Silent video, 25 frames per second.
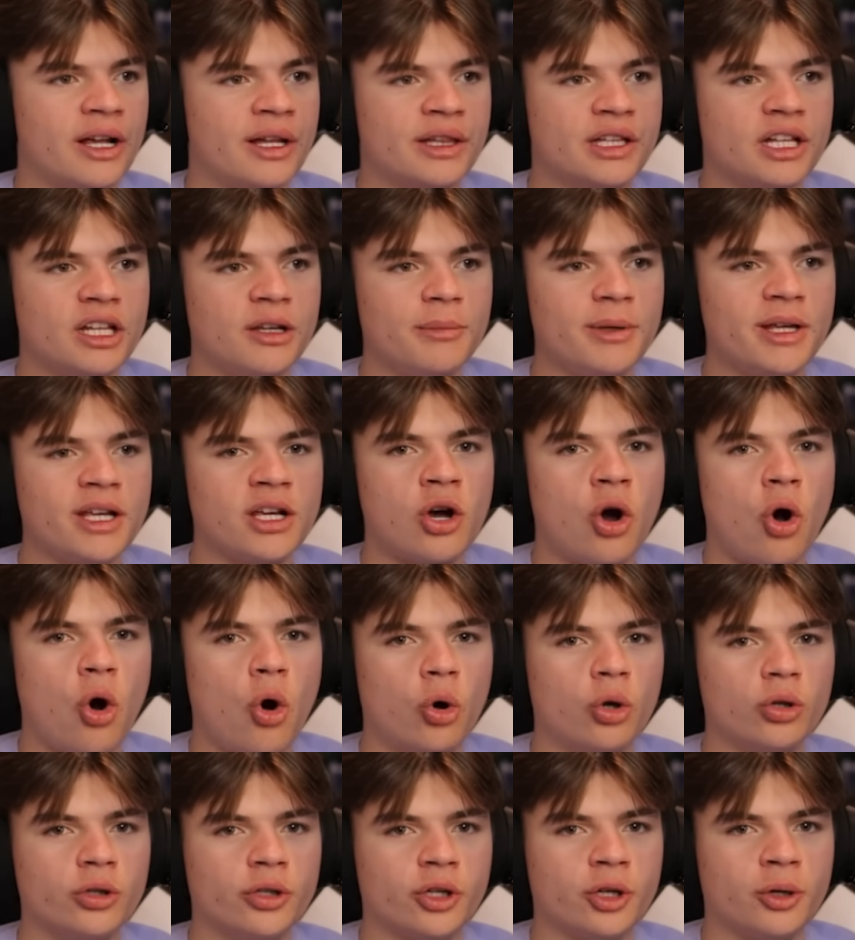it's gonna be
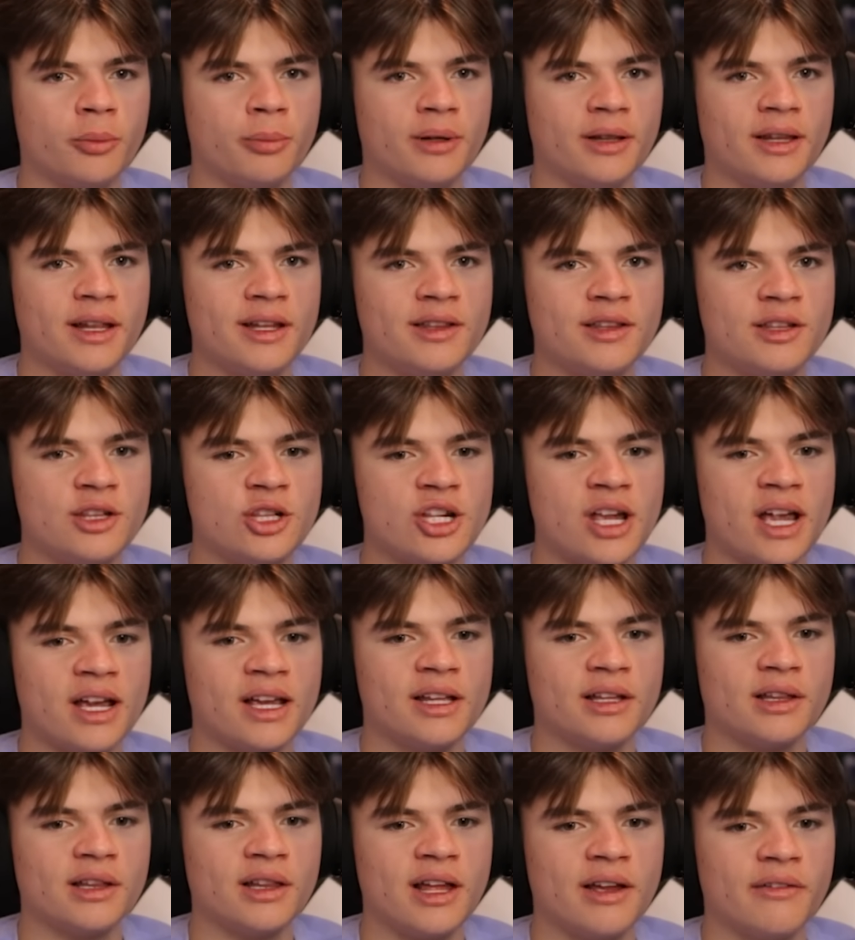colder, but let's check
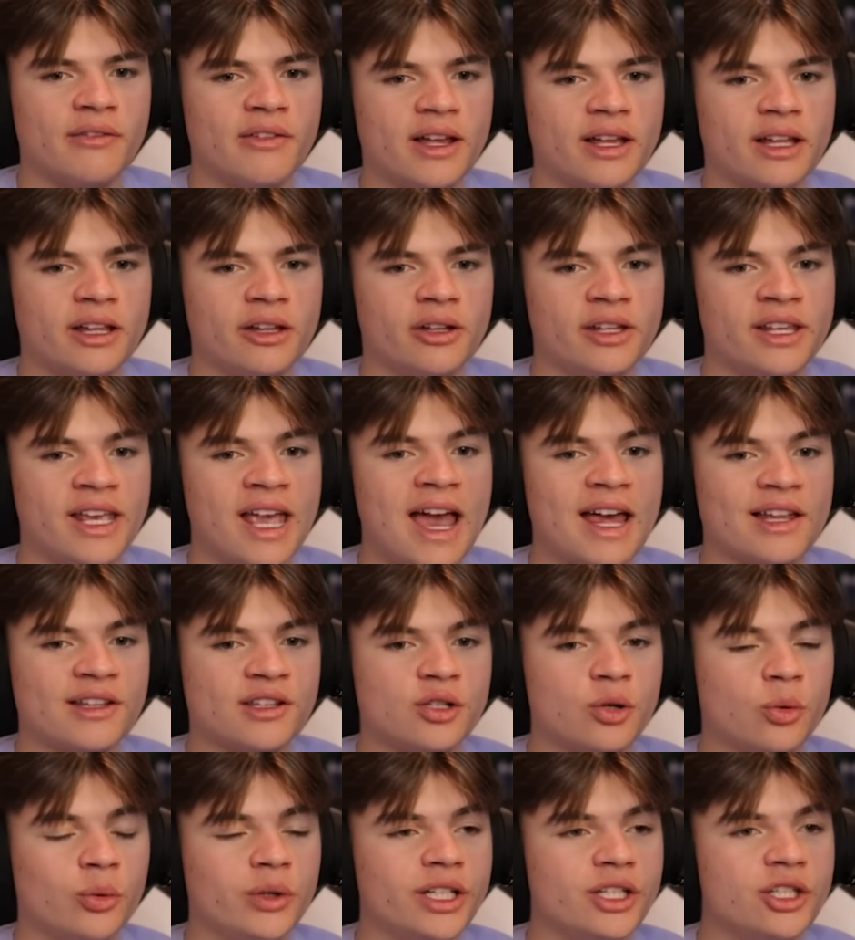its life likely. Yes,
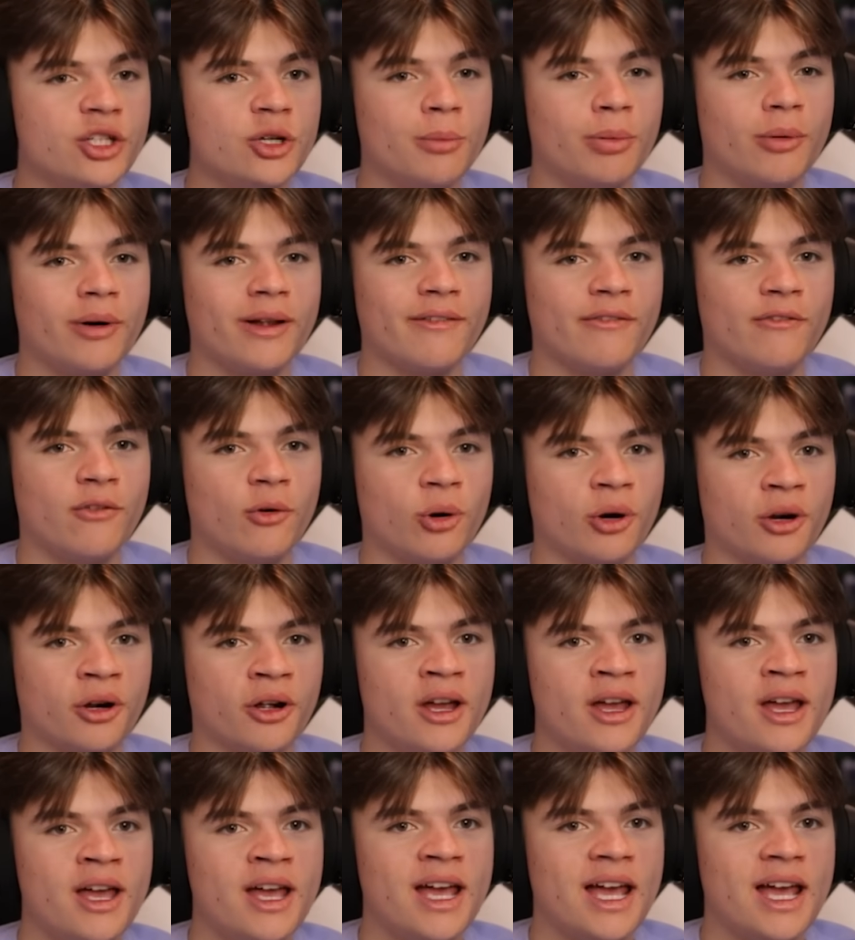22.4.